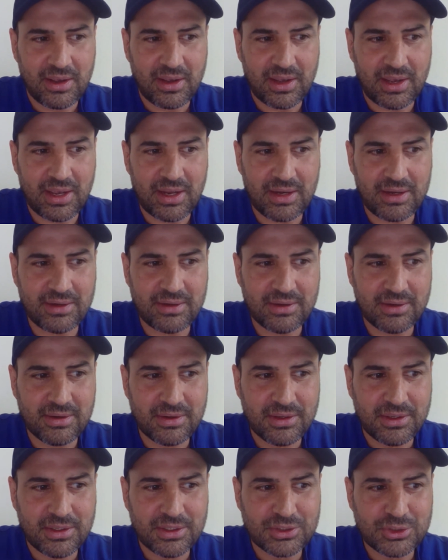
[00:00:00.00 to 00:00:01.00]
And
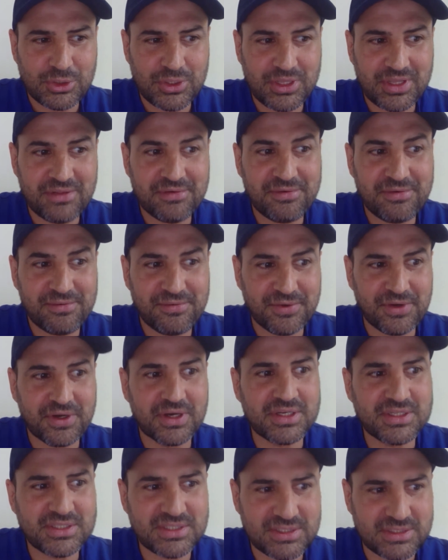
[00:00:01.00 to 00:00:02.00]
so they're the
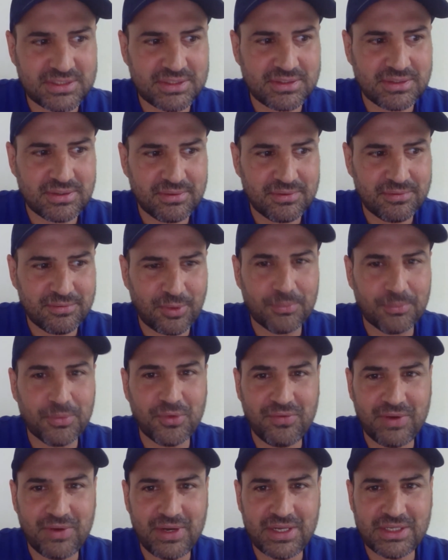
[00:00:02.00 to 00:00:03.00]
first from the
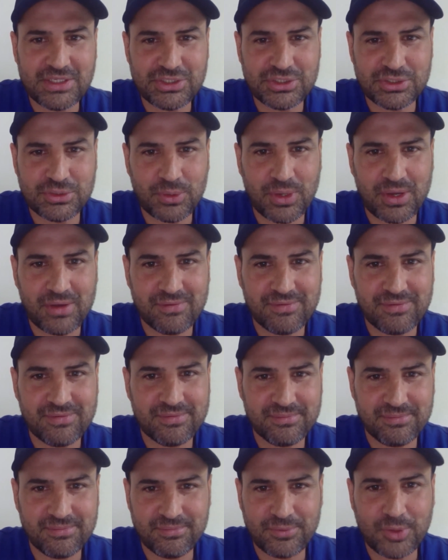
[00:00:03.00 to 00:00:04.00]
village to have
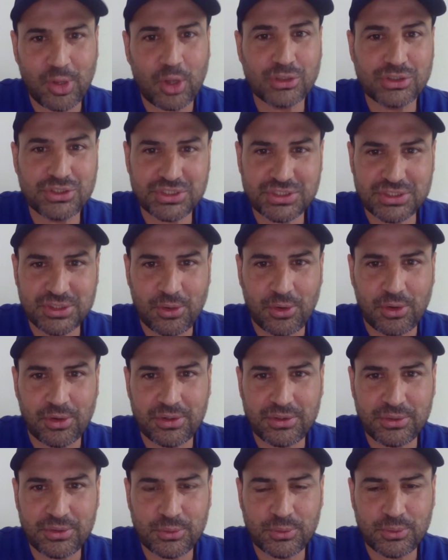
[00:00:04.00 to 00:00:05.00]
not just
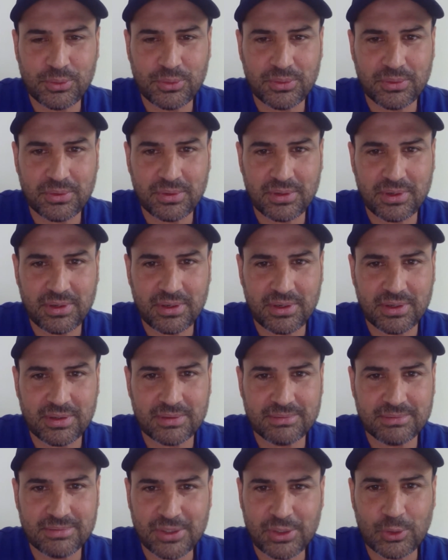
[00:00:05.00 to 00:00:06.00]
gone to
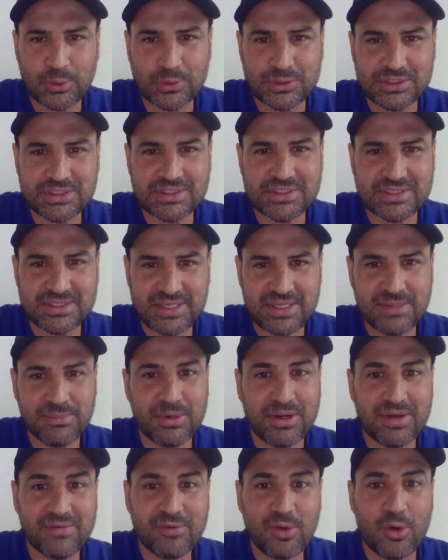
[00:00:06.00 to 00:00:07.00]
the closest city,
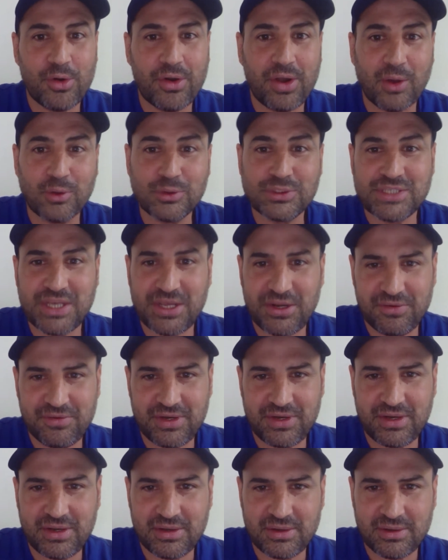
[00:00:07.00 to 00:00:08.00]
but have gone outside of
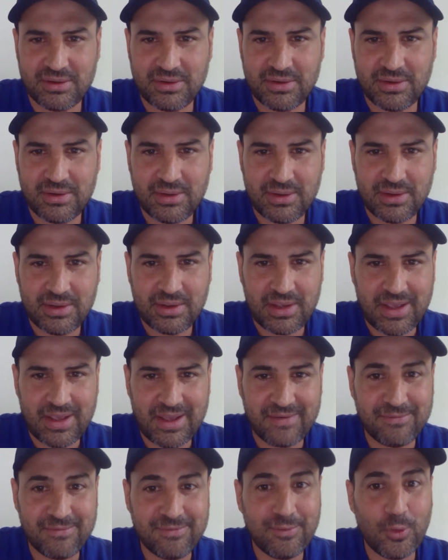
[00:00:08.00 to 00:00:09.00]
India
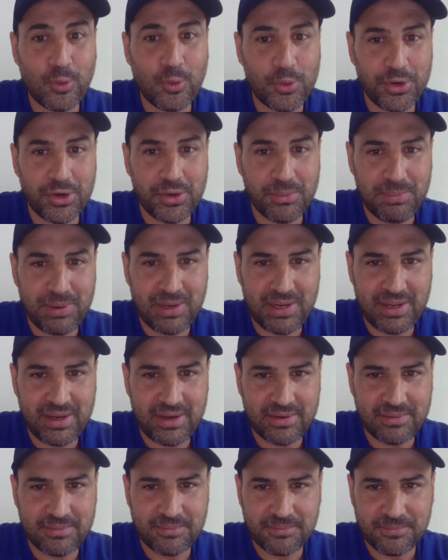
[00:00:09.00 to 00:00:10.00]
and flown on a
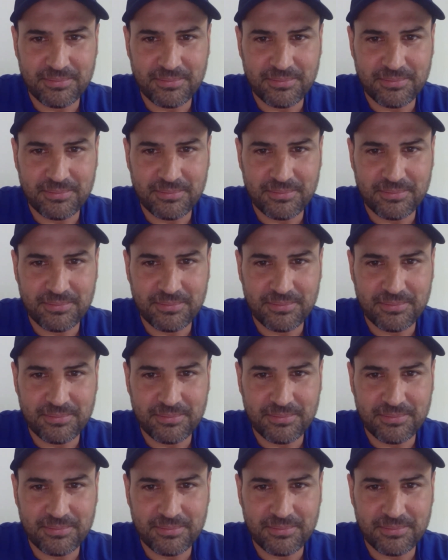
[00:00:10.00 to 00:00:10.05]
plane.